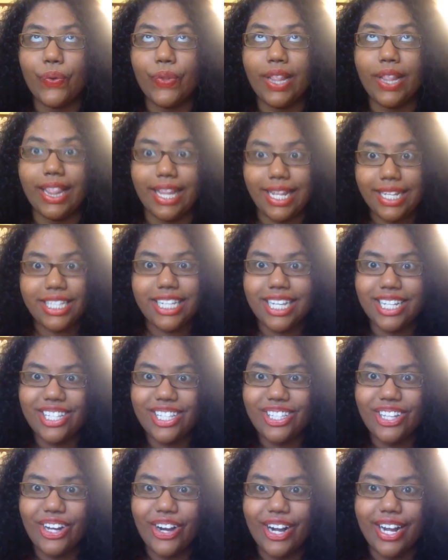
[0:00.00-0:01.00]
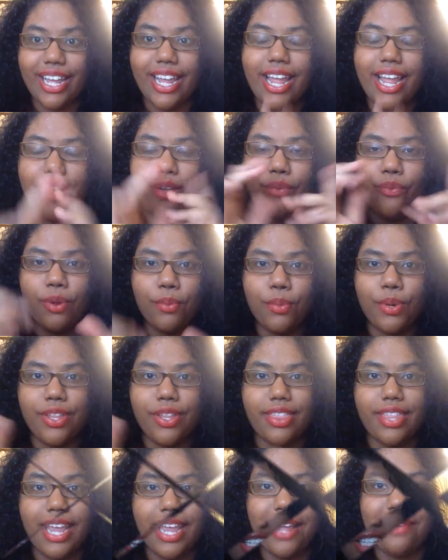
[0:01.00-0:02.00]
let's get started. And one more
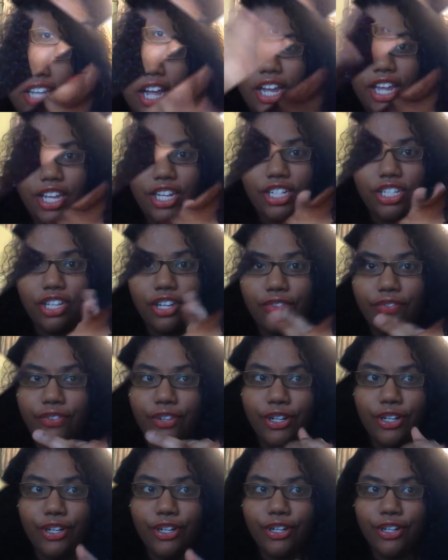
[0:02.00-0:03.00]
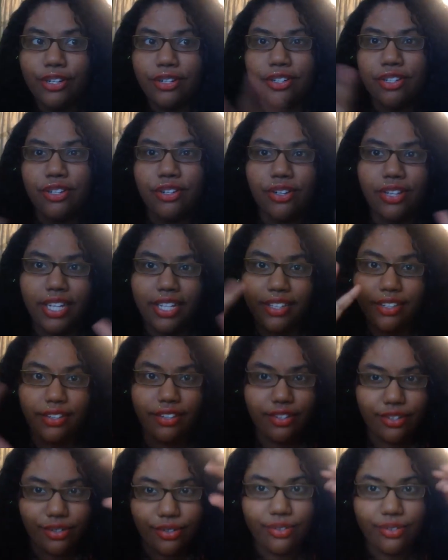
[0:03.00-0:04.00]
thing, like Merry Christmas to you all. You know, like the
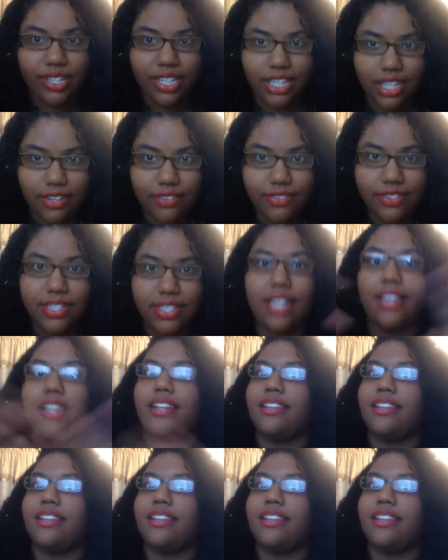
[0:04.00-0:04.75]
little gifts, not